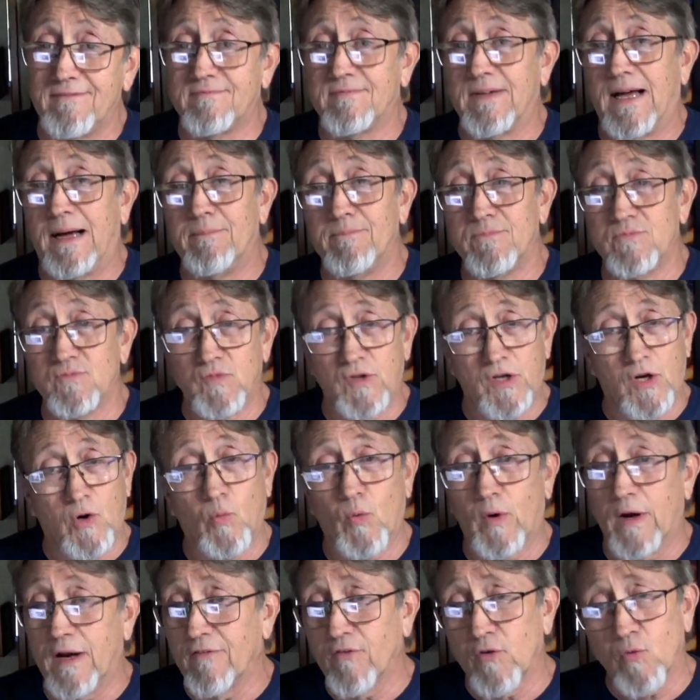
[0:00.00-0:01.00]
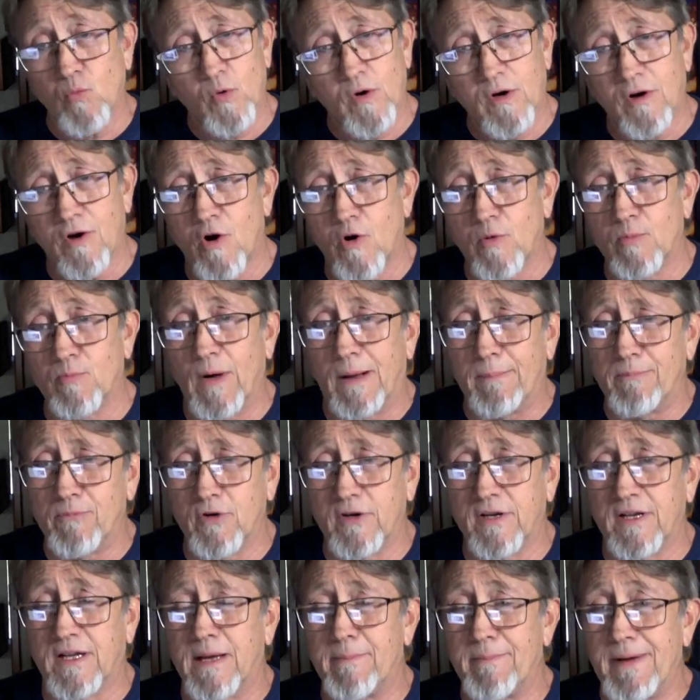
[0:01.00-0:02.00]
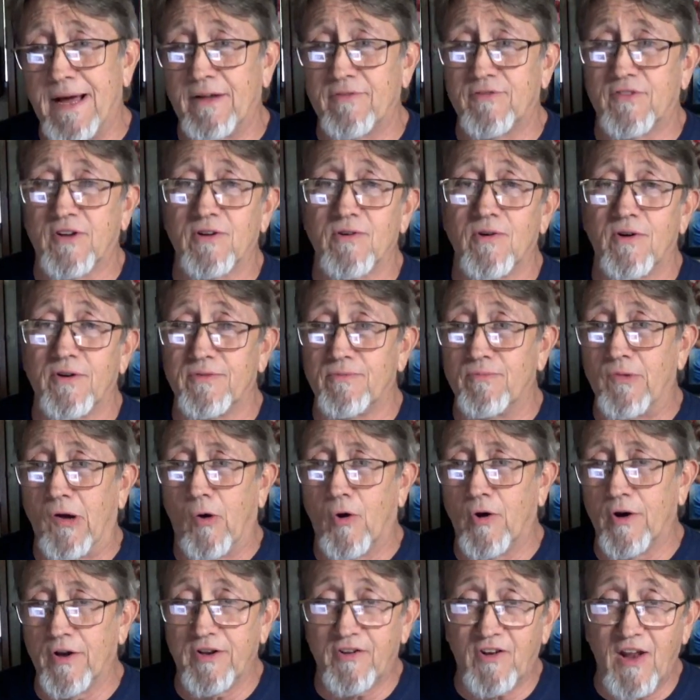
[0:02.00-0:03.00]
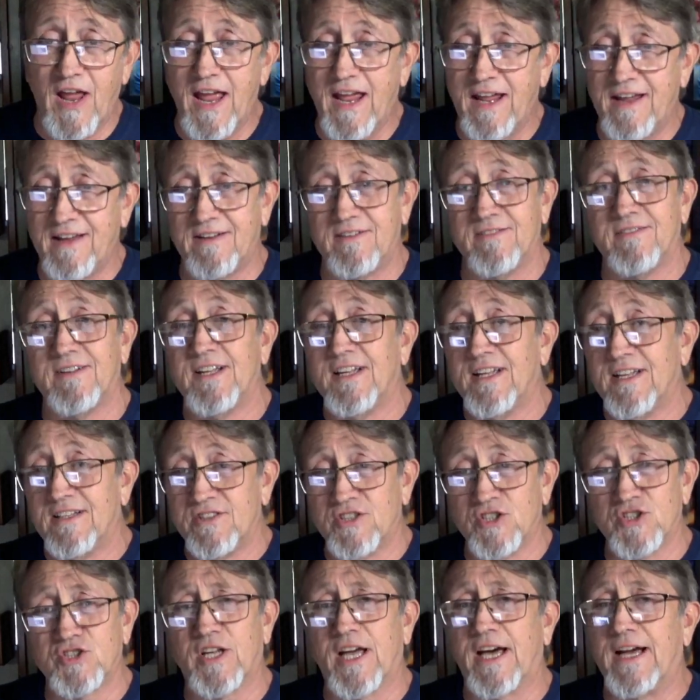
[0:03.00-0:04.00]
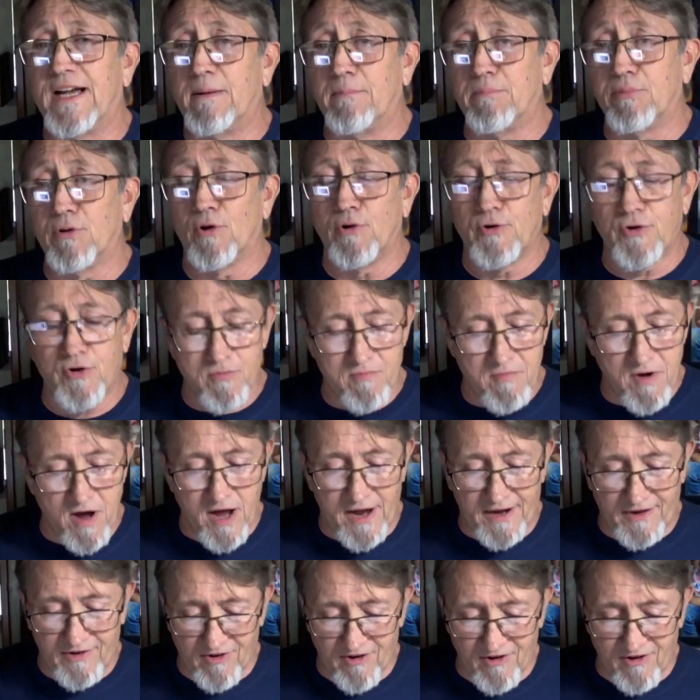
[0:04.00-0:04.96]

Whenever we're home, I'm going to come out there on a day and just kind of blow your mind.